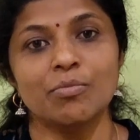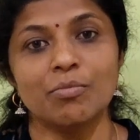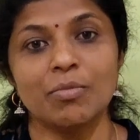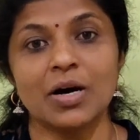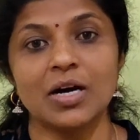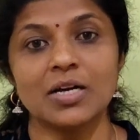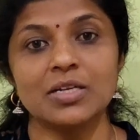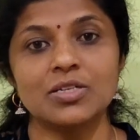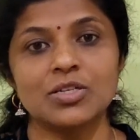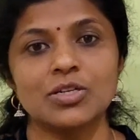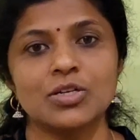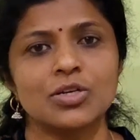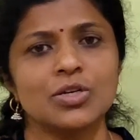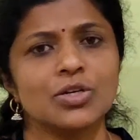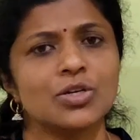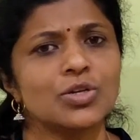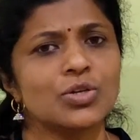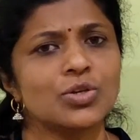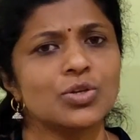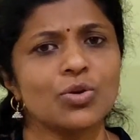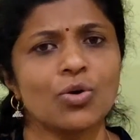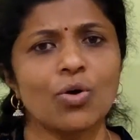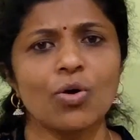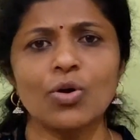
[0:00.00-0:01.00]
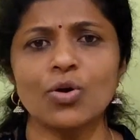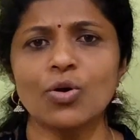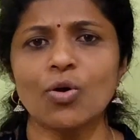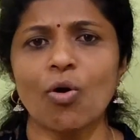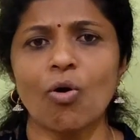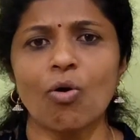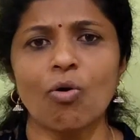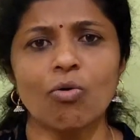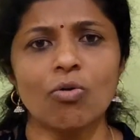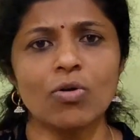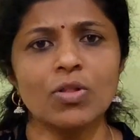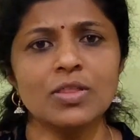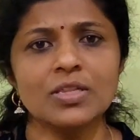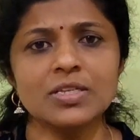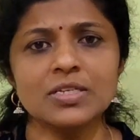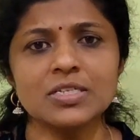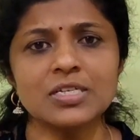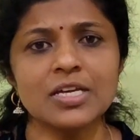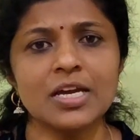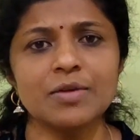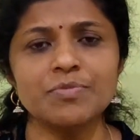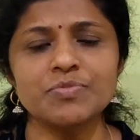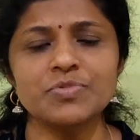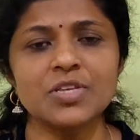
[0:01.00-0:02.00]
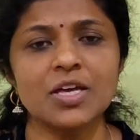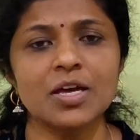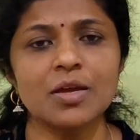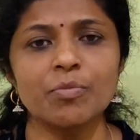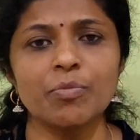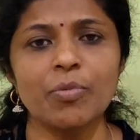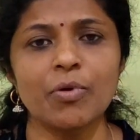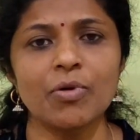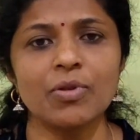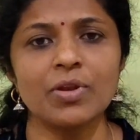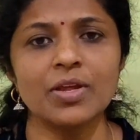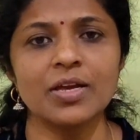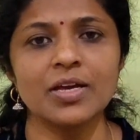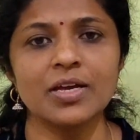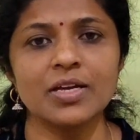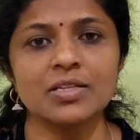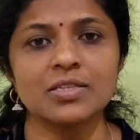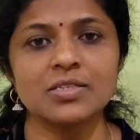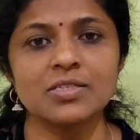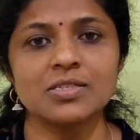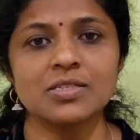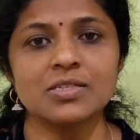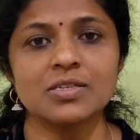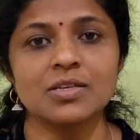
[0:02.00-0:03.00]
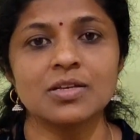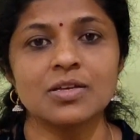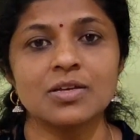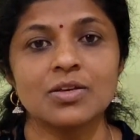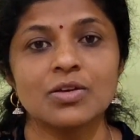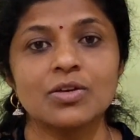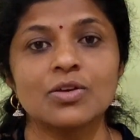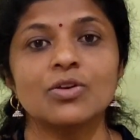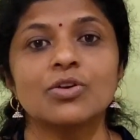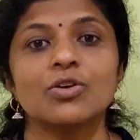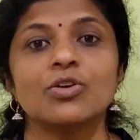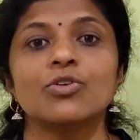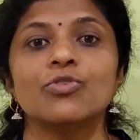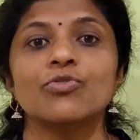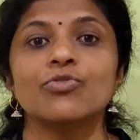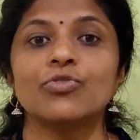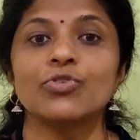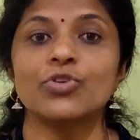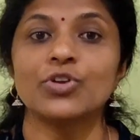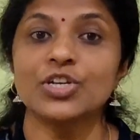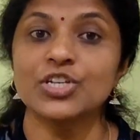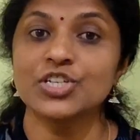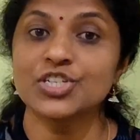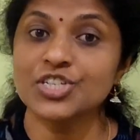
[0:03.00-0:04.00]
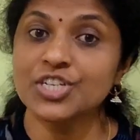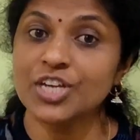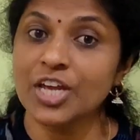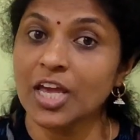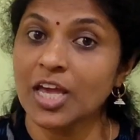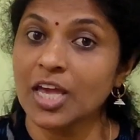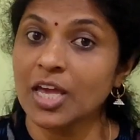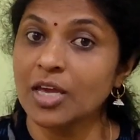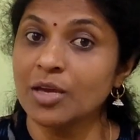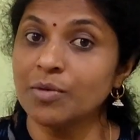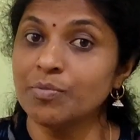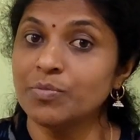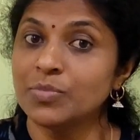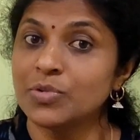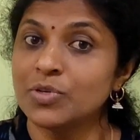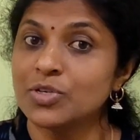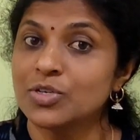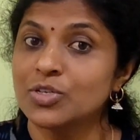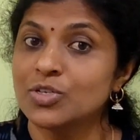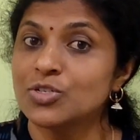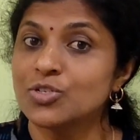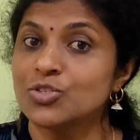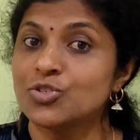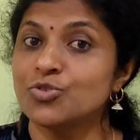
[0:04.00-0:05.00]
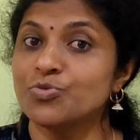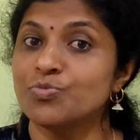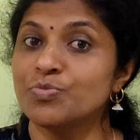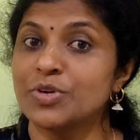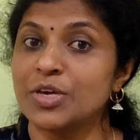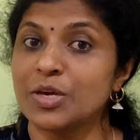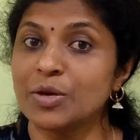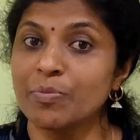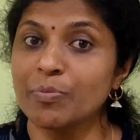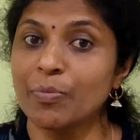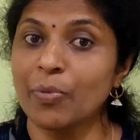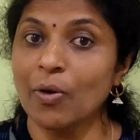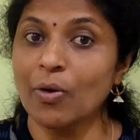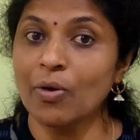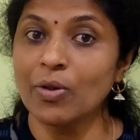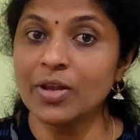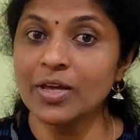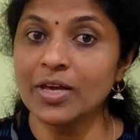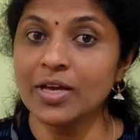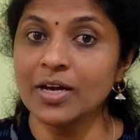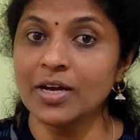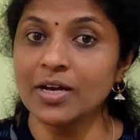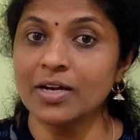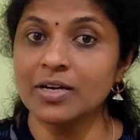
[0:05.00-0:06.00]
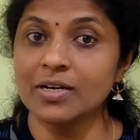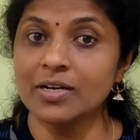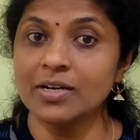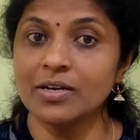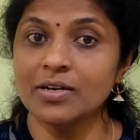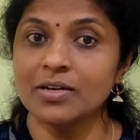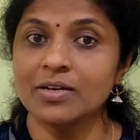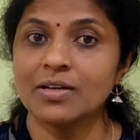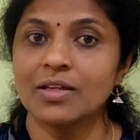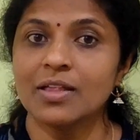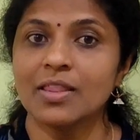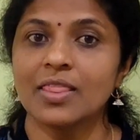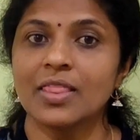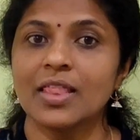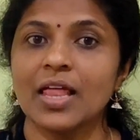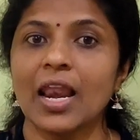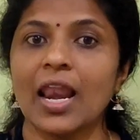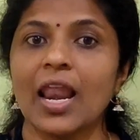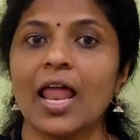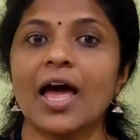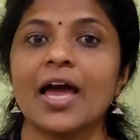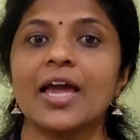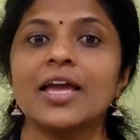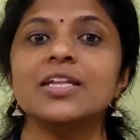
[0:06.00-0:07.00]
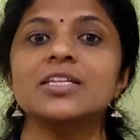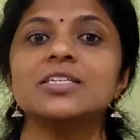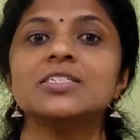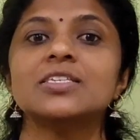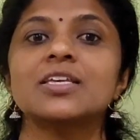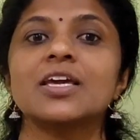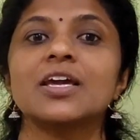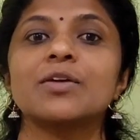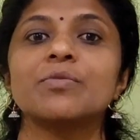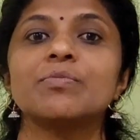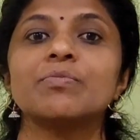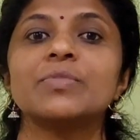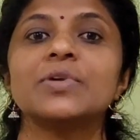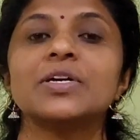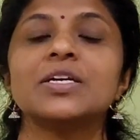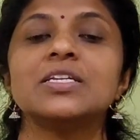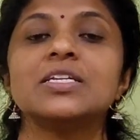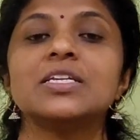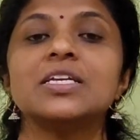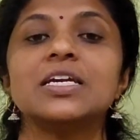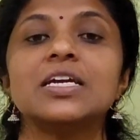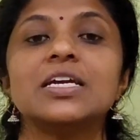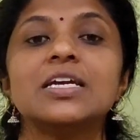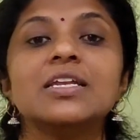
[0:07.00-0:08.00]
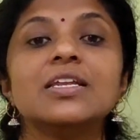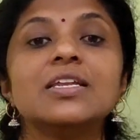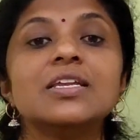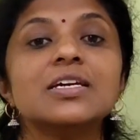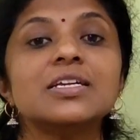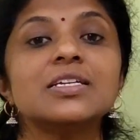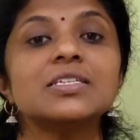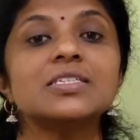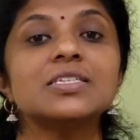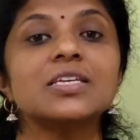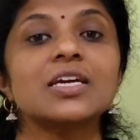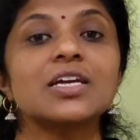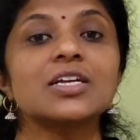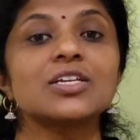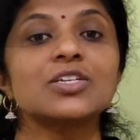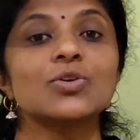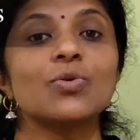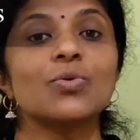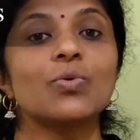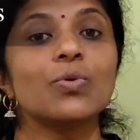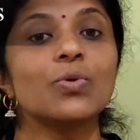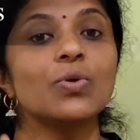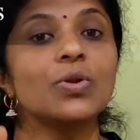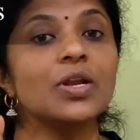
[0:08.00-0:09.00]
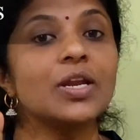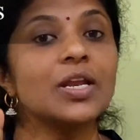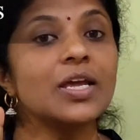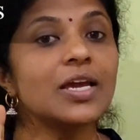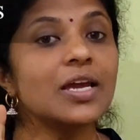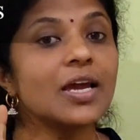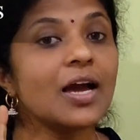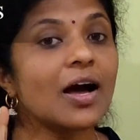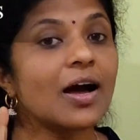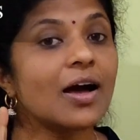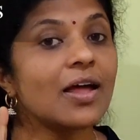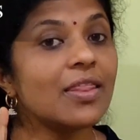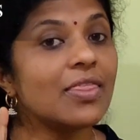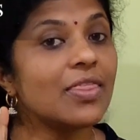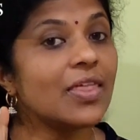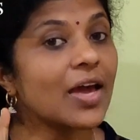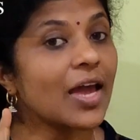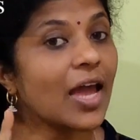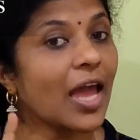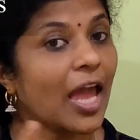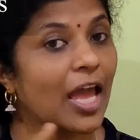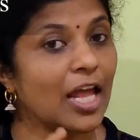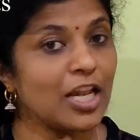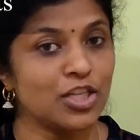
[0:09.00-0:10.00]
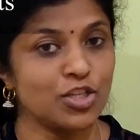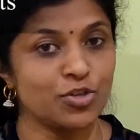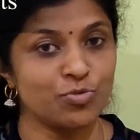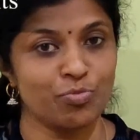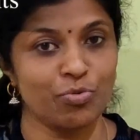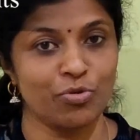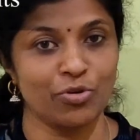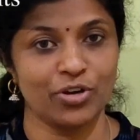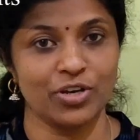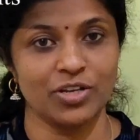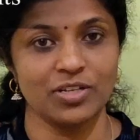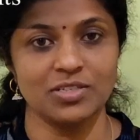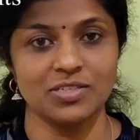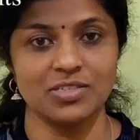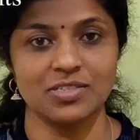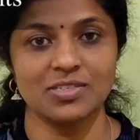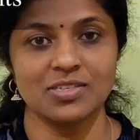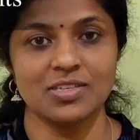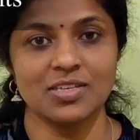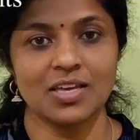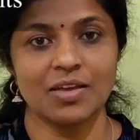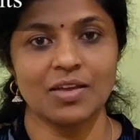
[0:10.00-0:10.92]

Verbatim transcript: But not all the shapes are polygons. For a shape to be a polygon, the line segment intersect only at the endpoints.